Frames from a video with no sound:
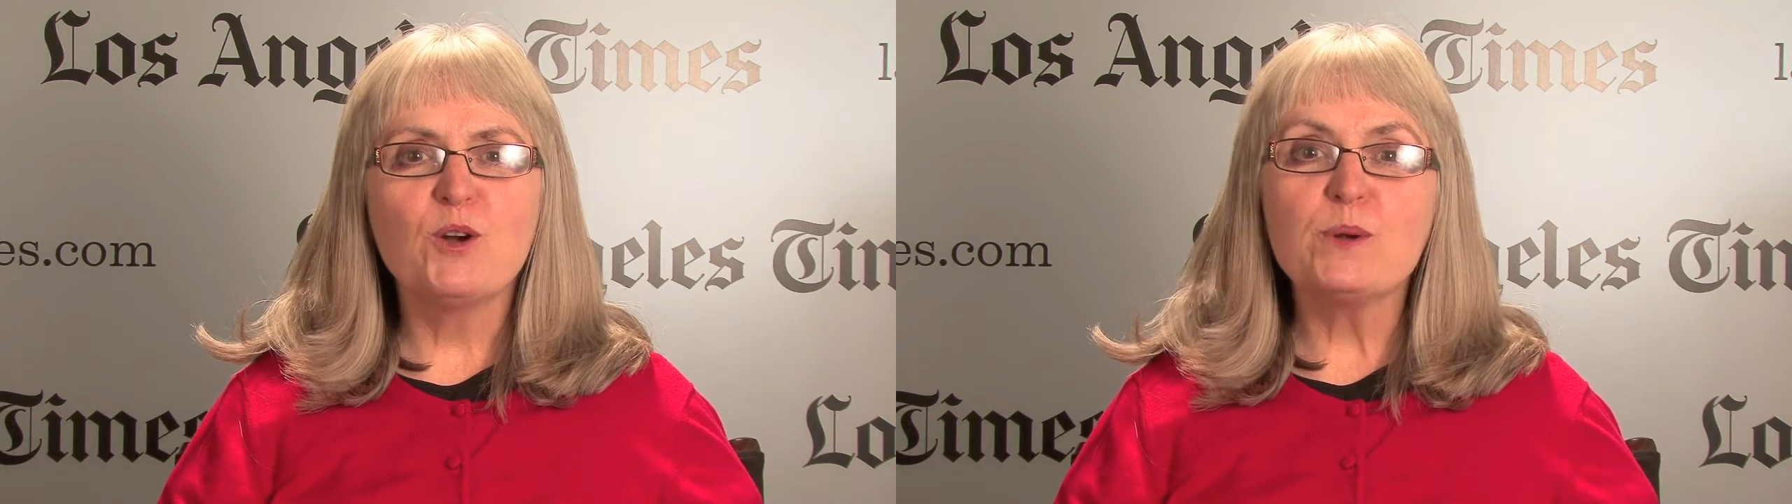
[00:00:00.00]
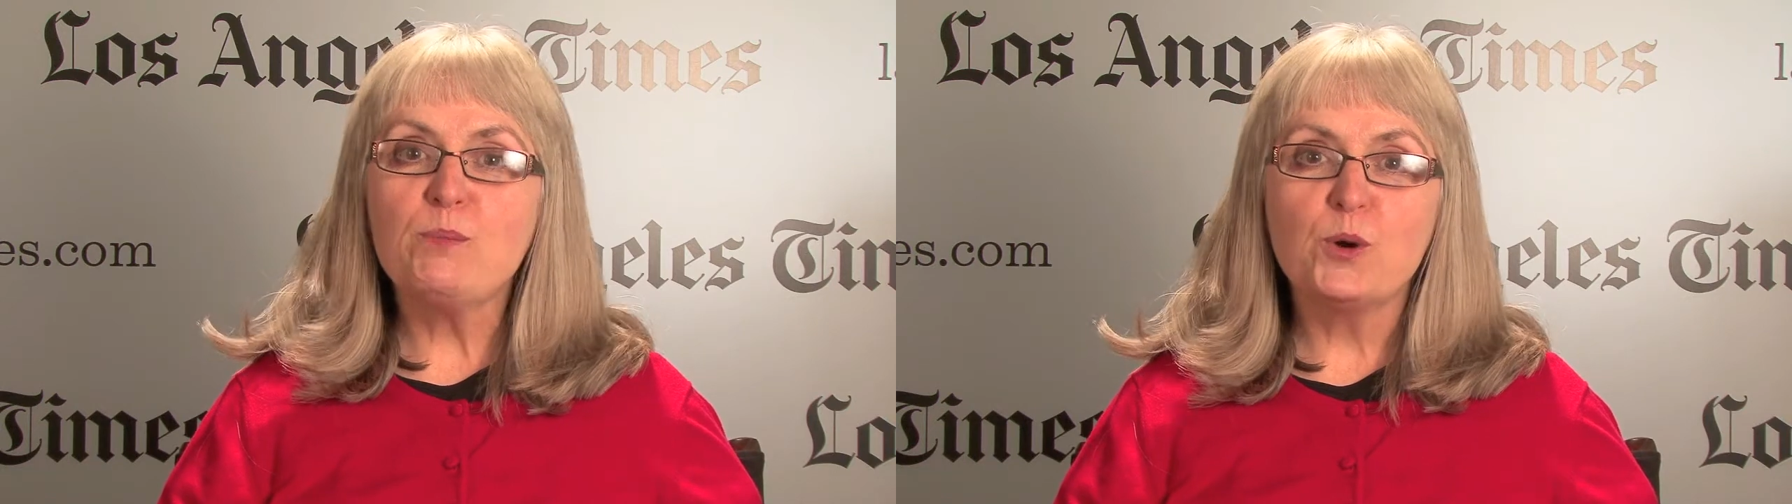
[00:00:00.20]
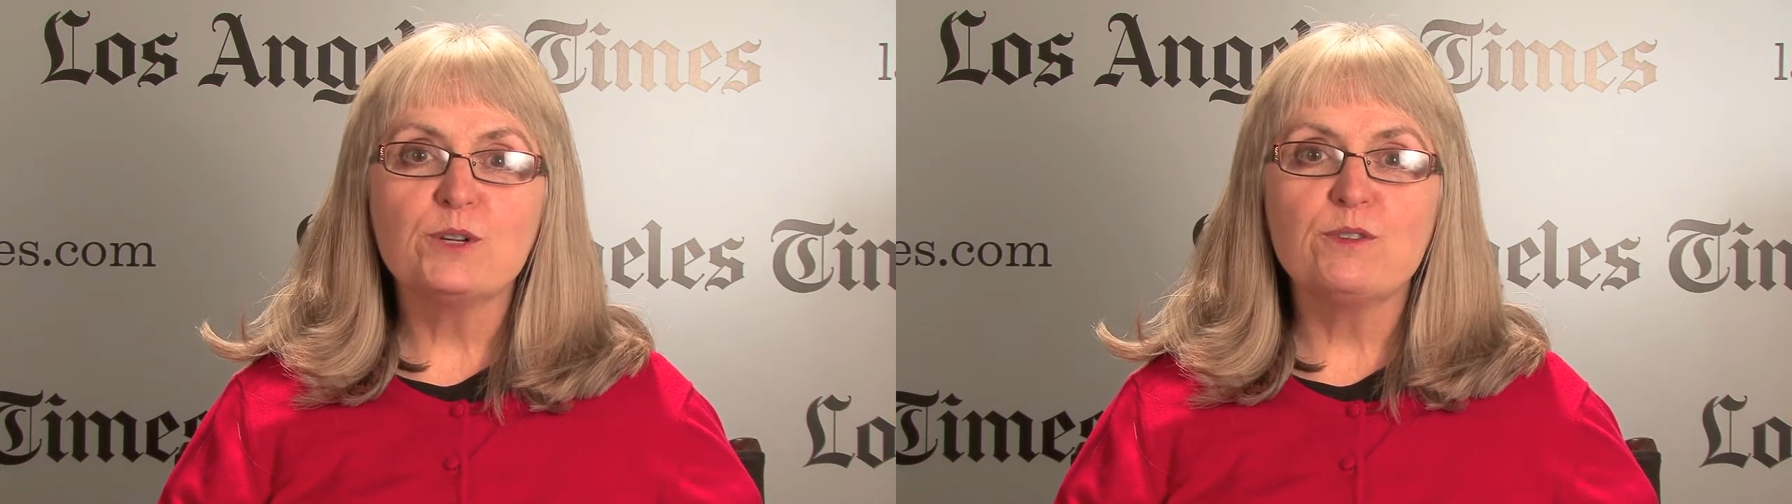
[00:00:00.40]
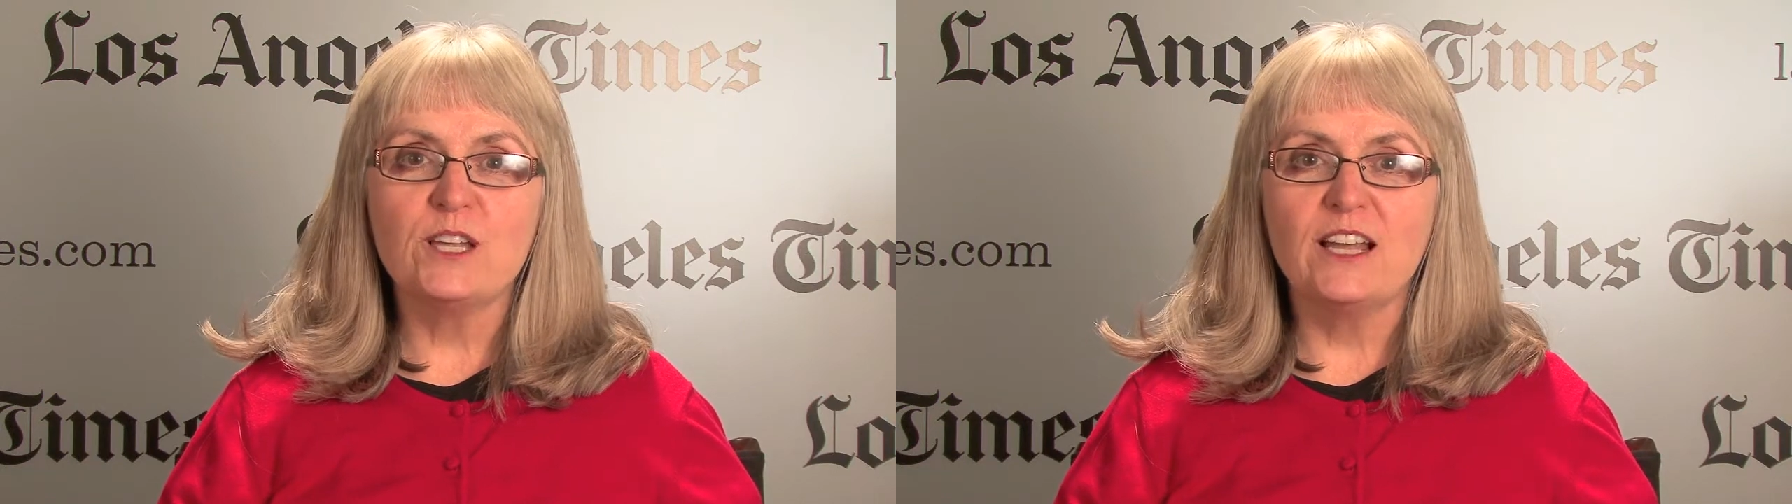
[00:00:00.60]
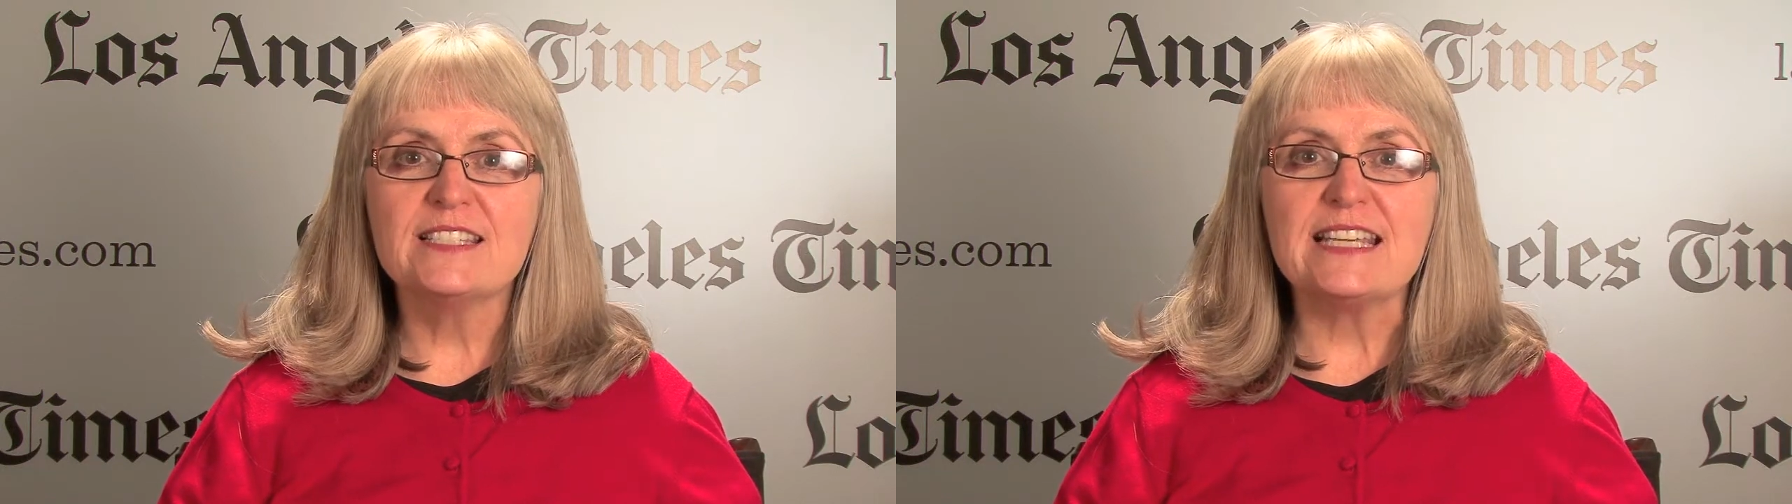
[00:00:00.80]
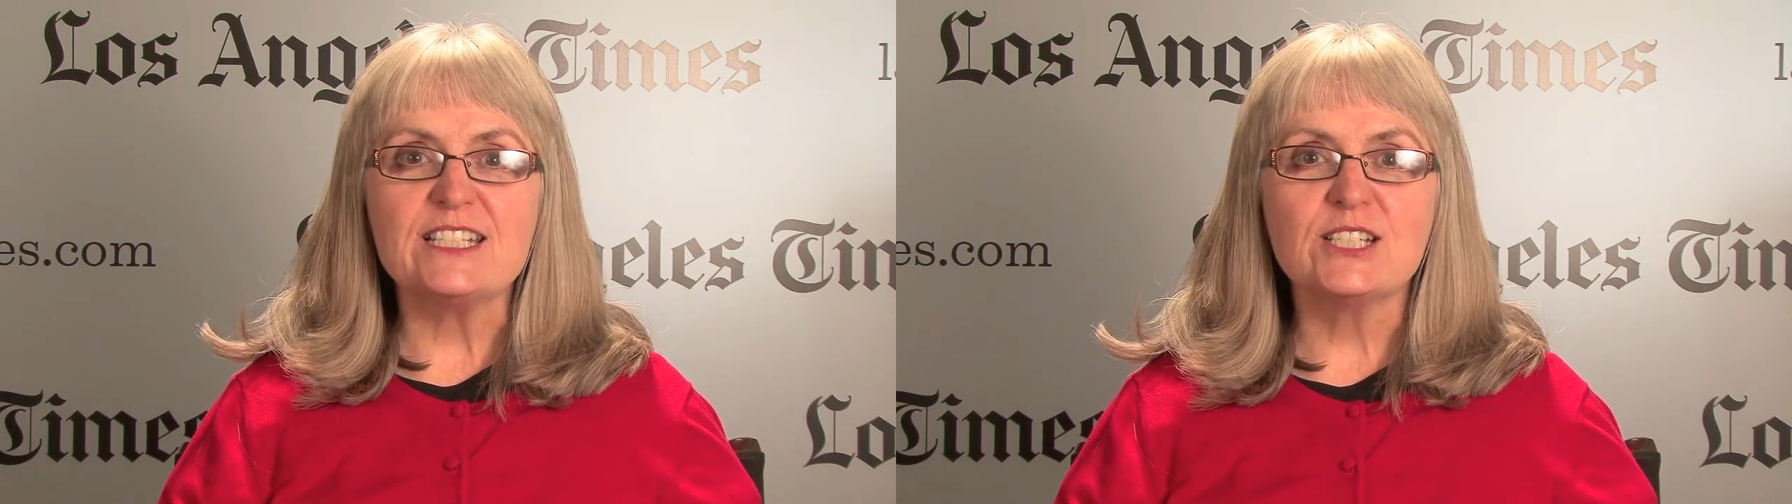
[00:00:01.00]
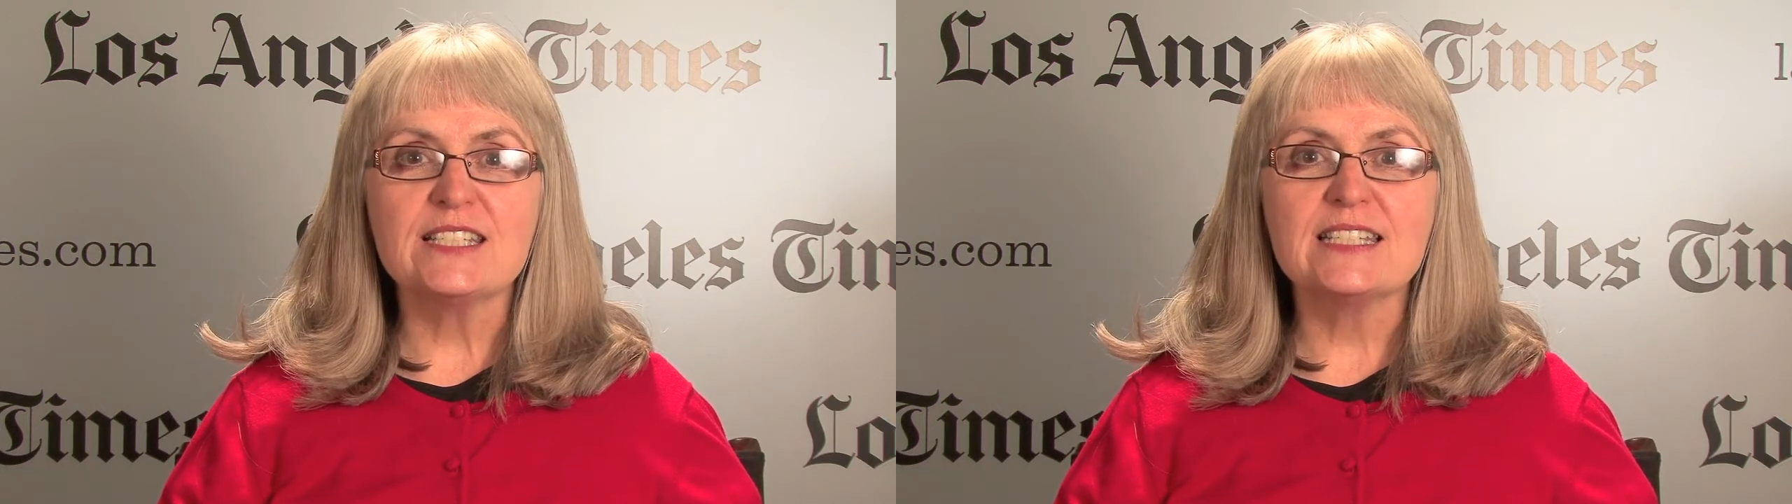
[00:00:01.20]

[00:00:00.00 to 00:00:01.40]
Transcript: a reporter for the Los Angeles